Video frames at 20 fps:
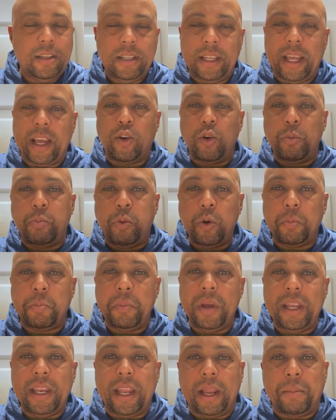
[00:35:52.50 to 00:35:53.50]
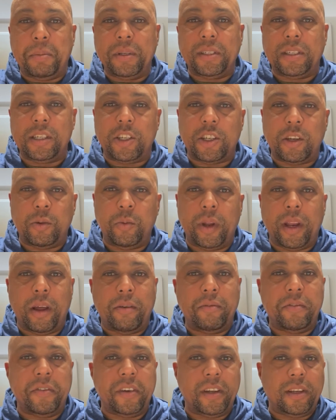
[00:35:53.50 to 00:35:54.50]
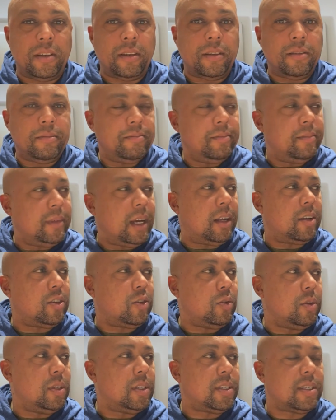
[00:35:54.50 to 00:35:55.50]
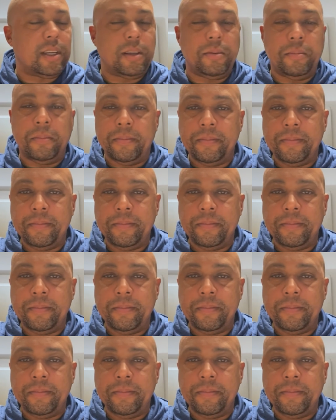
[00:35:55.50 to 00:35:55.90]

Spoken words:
It could put me in that position when I'm fit. I'll do the same.